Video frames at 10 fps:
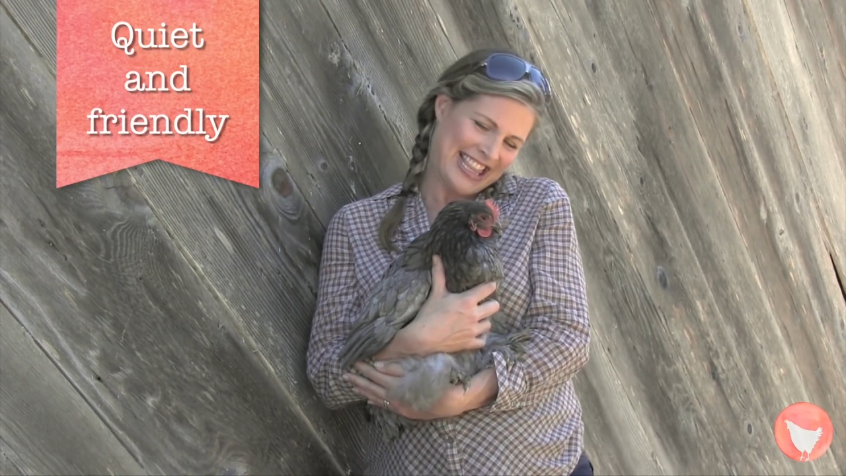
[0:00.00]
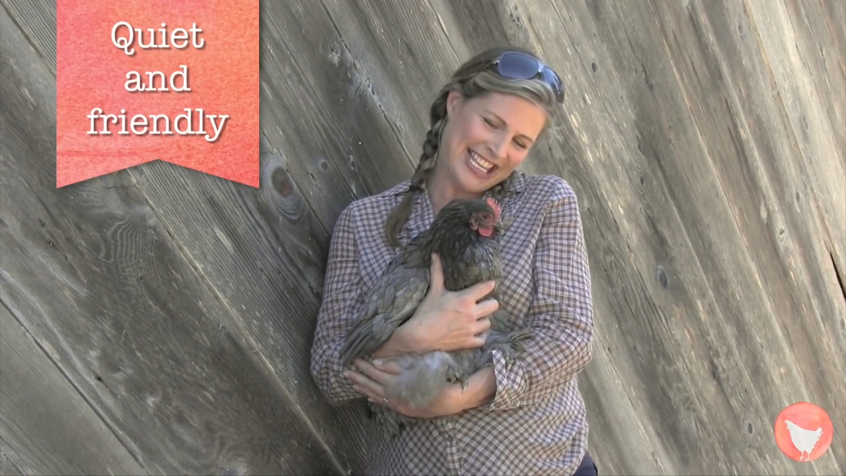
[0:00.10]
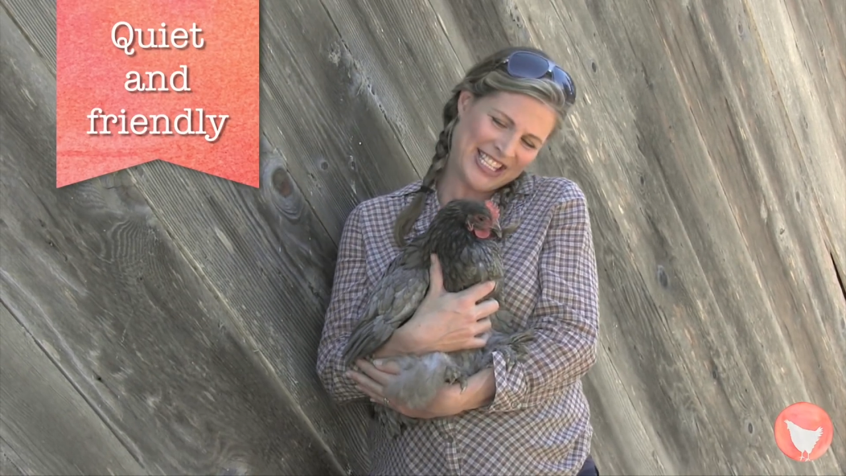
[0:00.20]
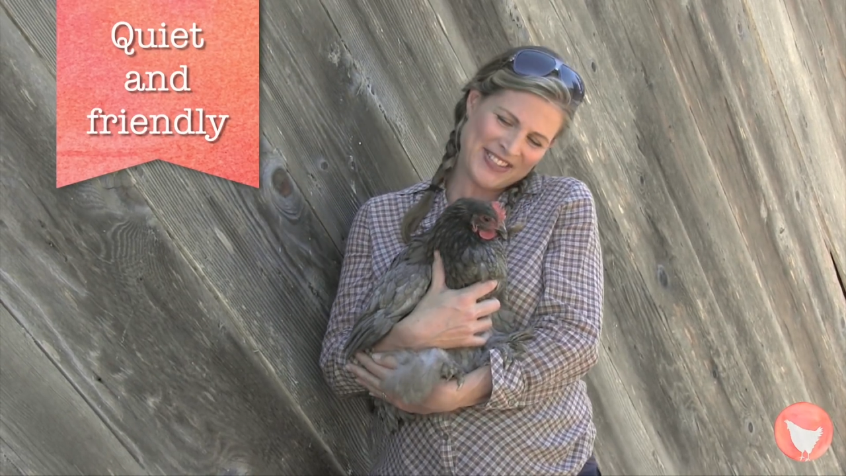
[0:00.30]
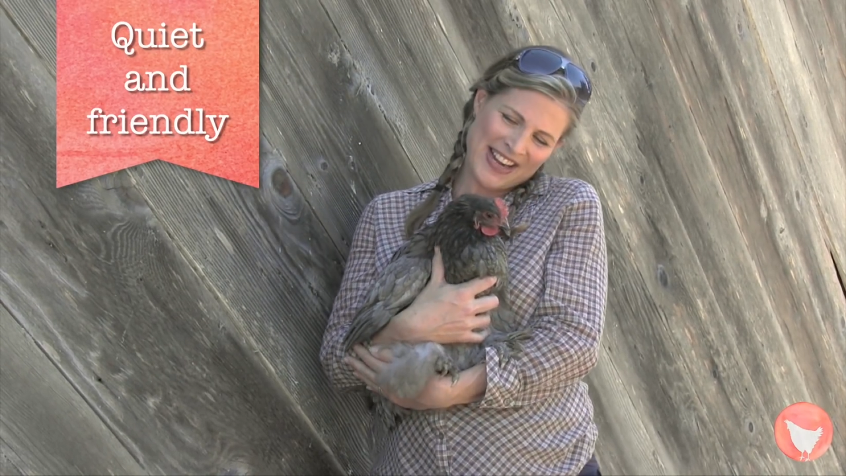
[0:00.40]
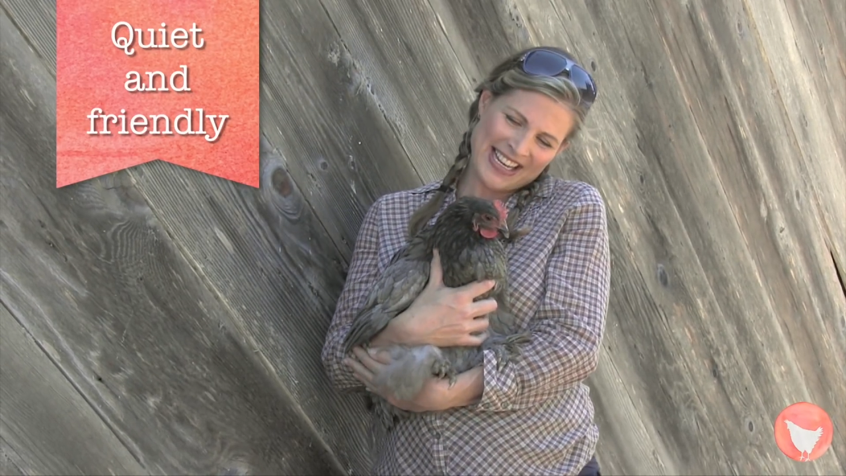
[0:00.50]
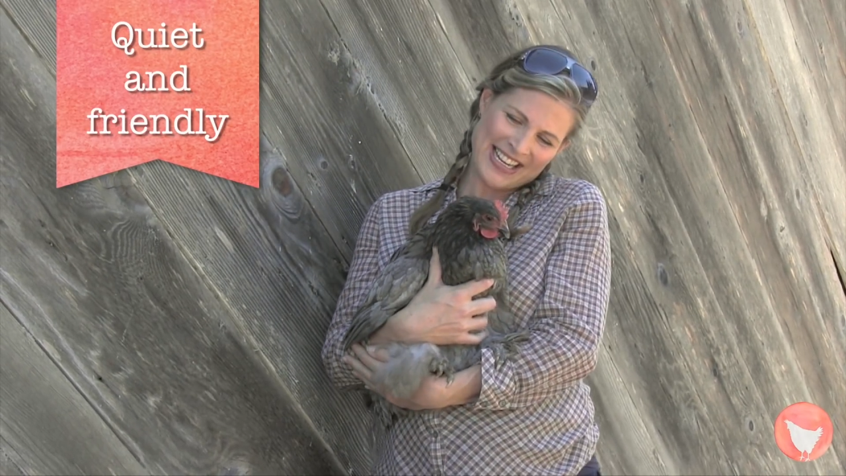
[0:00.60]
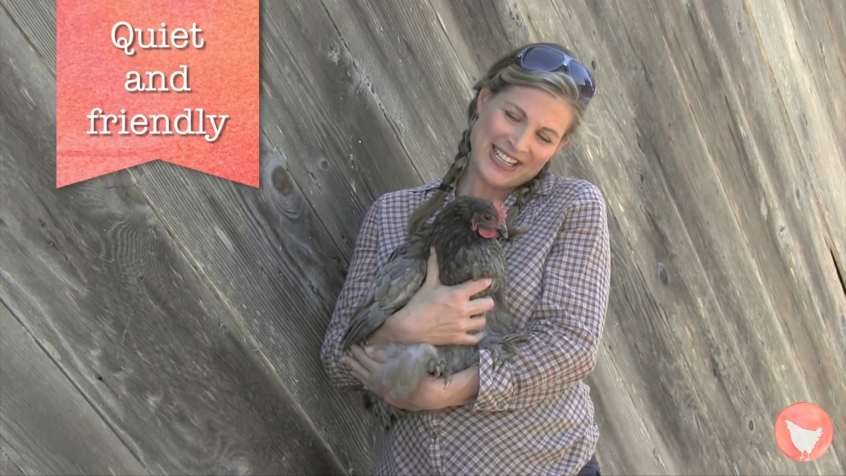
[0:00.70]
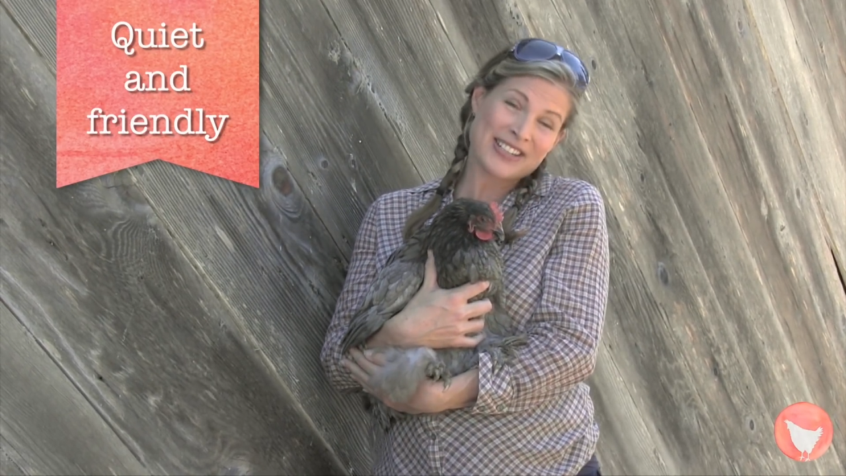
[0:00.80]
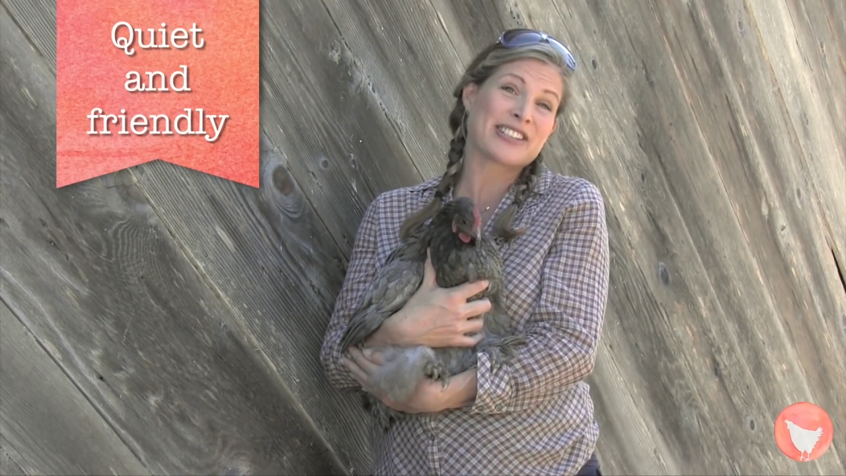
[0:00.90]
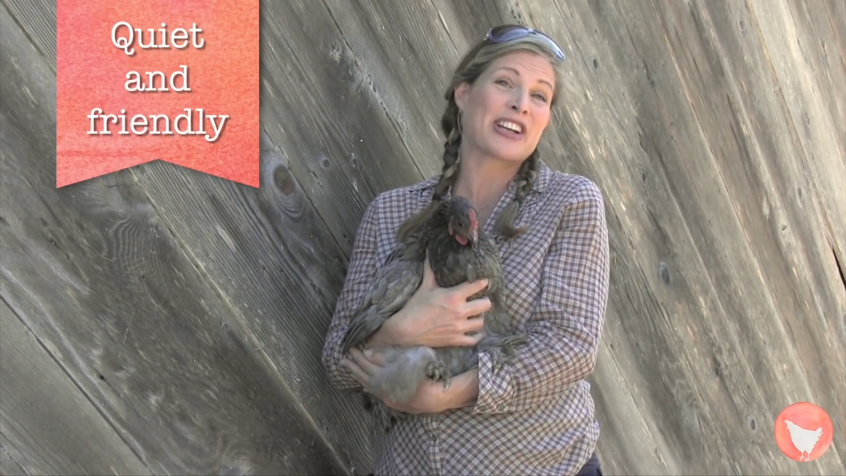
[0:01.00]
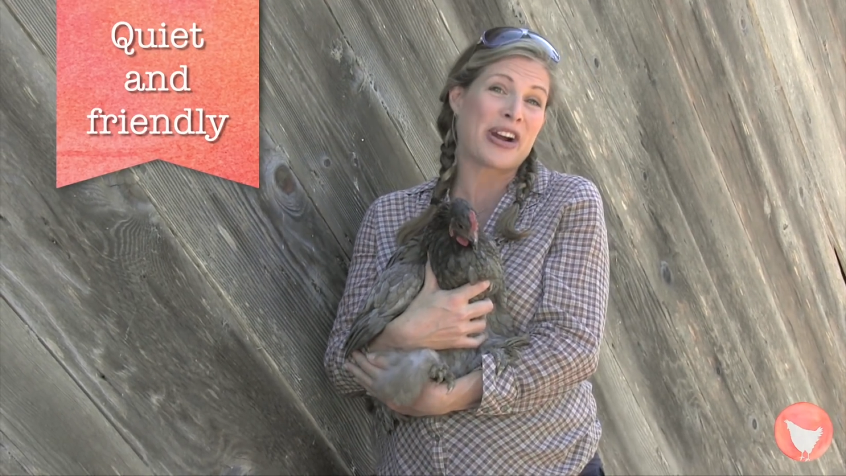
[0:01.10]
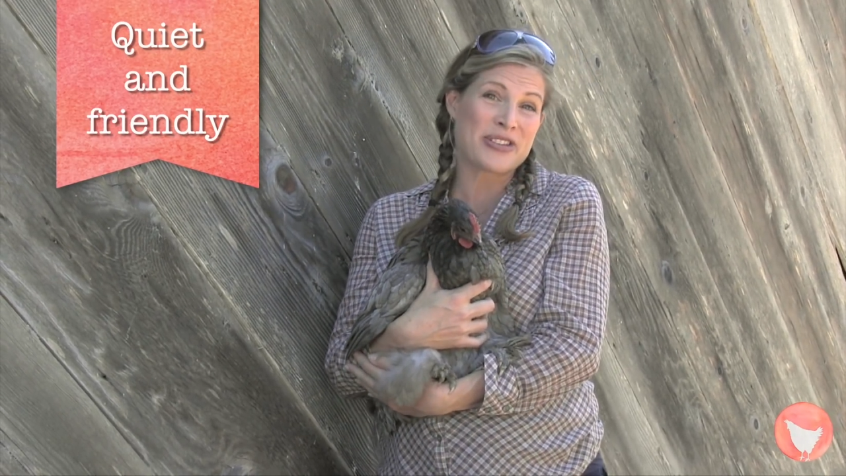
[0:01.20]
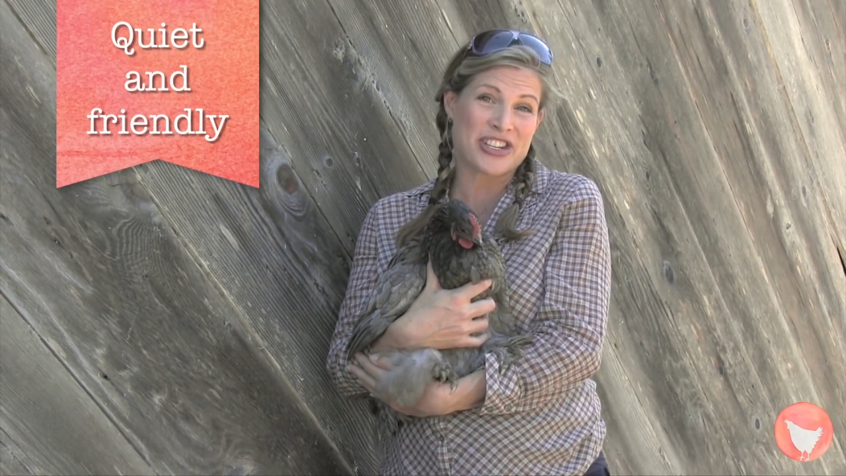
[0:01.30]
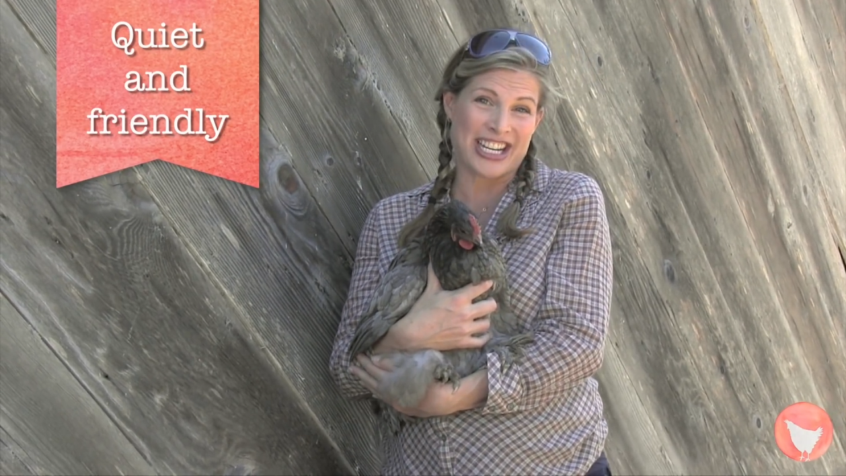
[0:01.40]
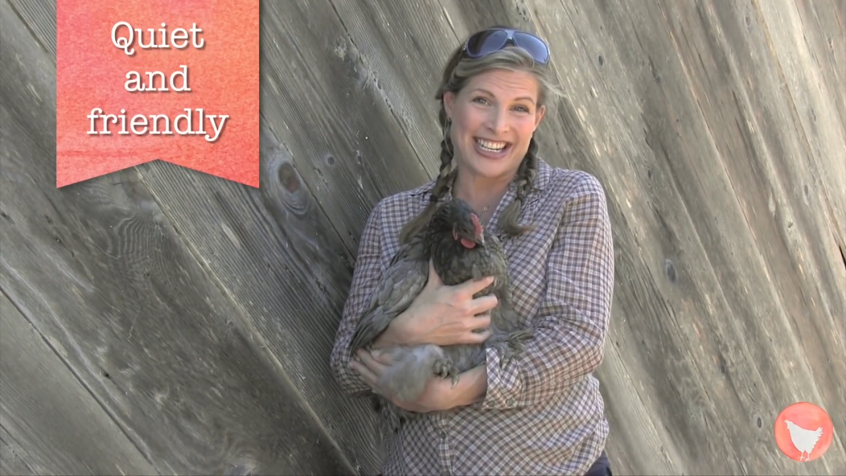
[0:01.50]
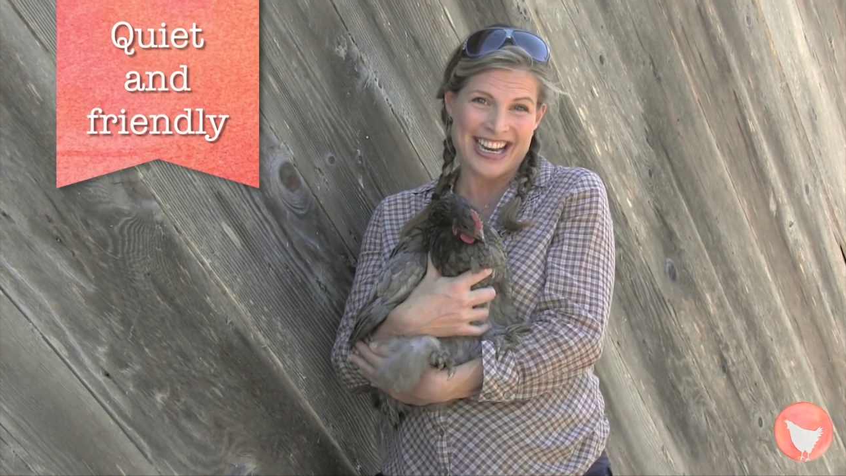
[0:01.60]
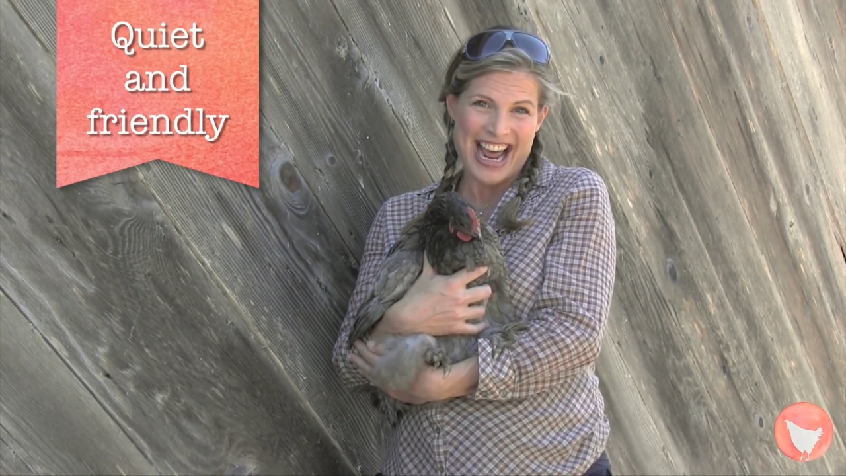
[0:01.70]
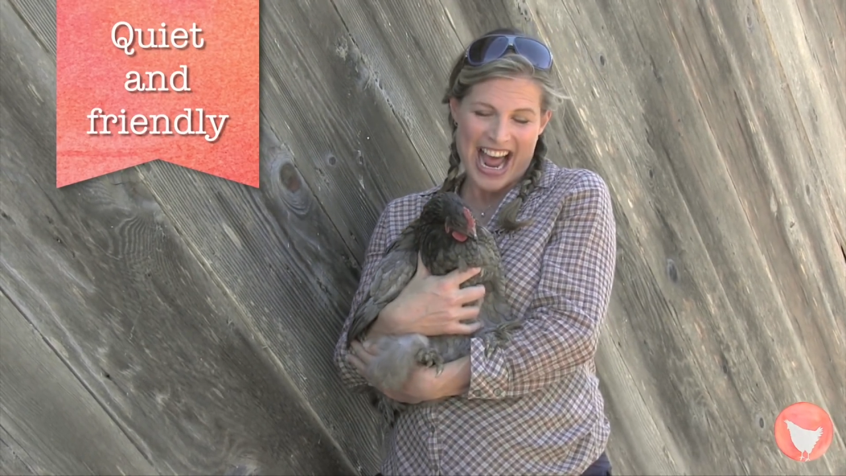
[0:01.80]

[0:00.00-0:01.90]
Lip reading: This right here is a cochin.